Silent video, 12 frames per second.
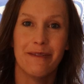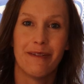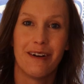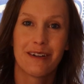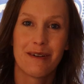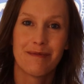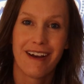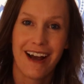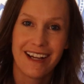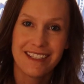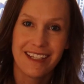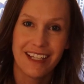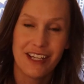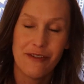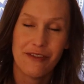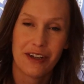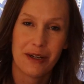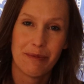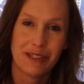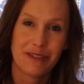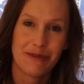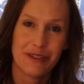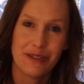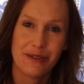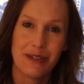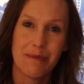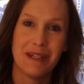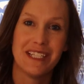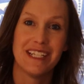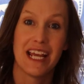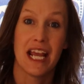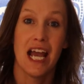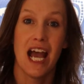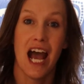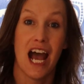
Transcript: Welcome, guys. Thank you very much for joining me today.